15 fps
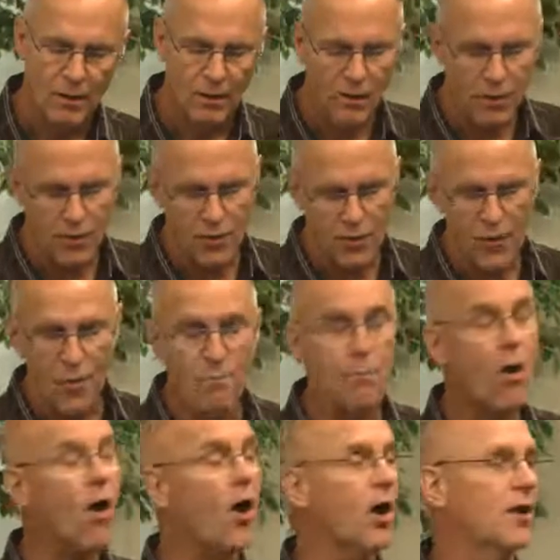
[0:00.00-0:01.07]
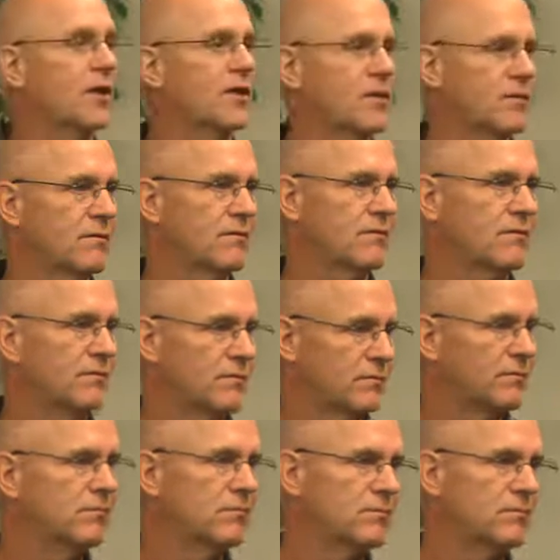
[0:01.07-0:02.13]
The mark,
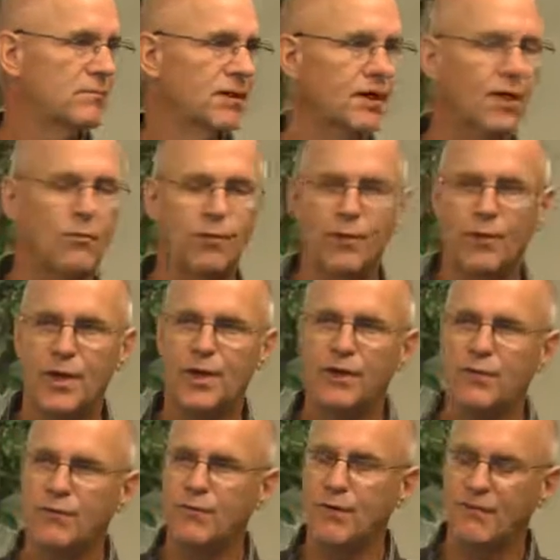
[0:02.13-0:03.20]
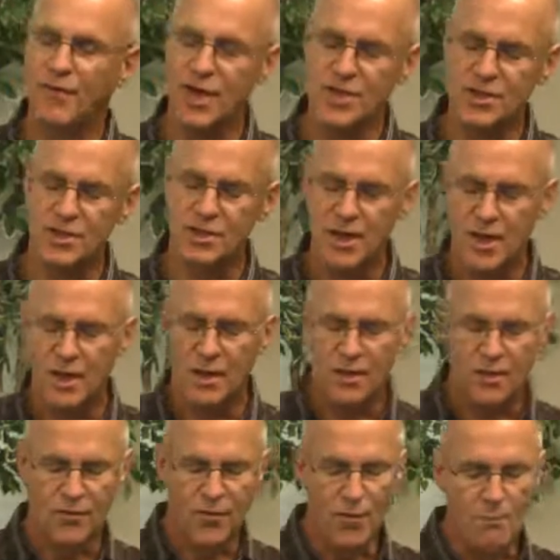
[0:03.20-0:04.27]
we'll read in Revelation,
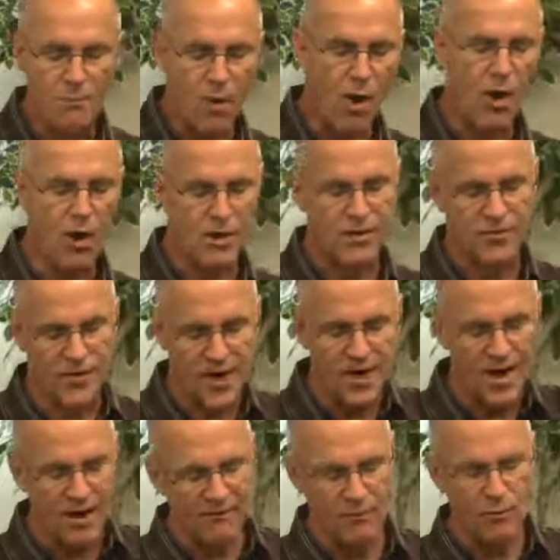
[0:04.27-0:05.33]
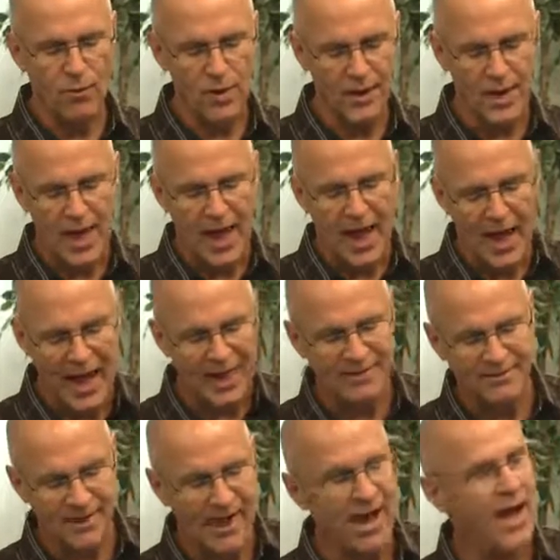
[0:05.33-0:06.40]
the mark that everyone
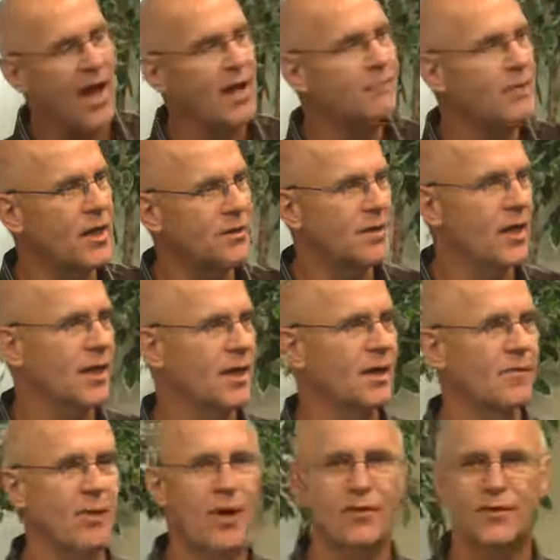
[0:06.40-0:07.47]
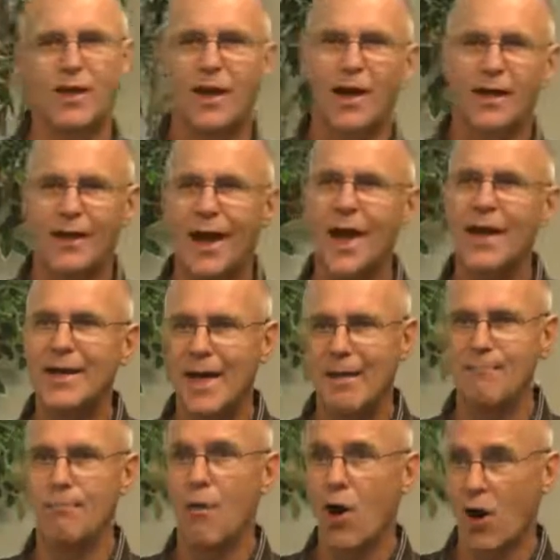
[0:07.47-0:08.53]
had to have. I'm not talking about a guy
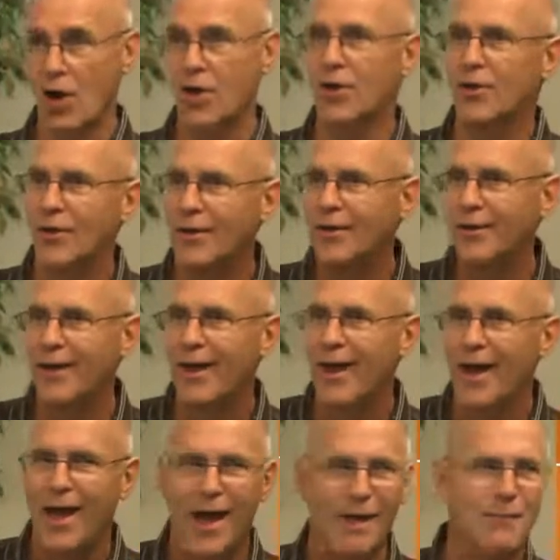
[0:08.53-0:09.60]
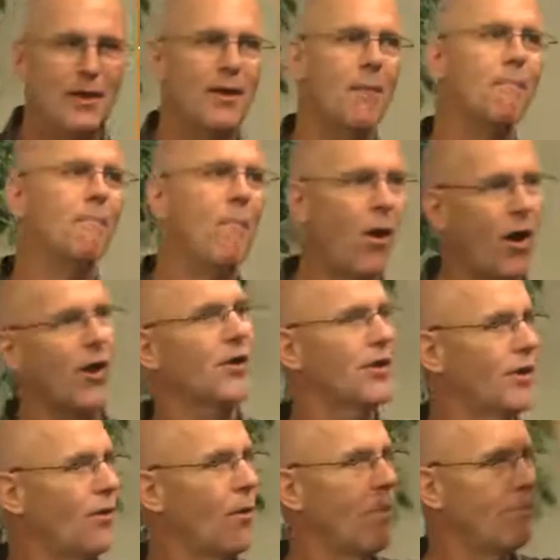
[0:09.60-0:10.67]
named Mark. I mean a mark,
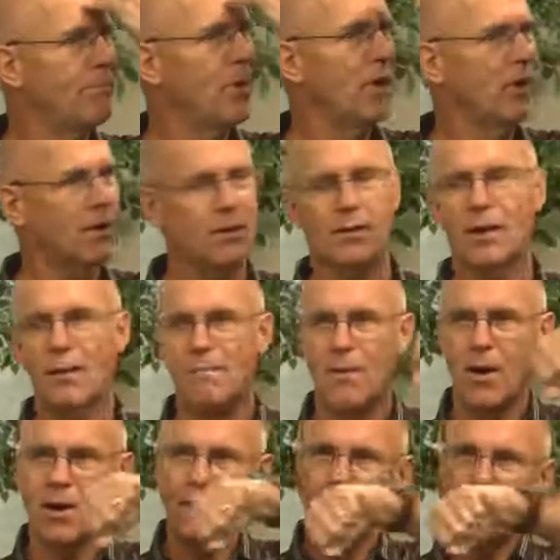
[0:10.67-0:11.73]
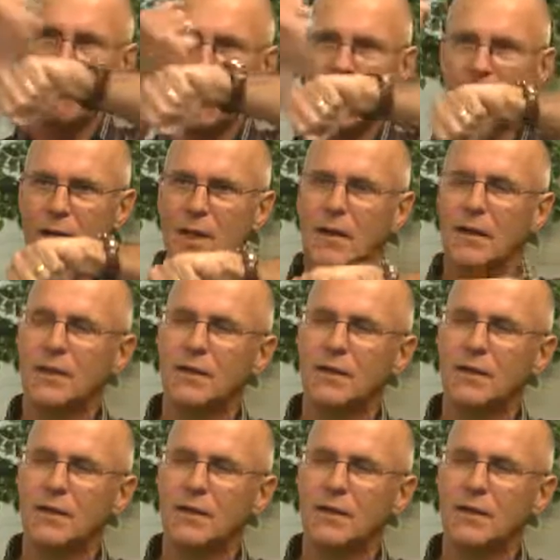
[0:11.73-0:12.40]
punk, a mark, punk.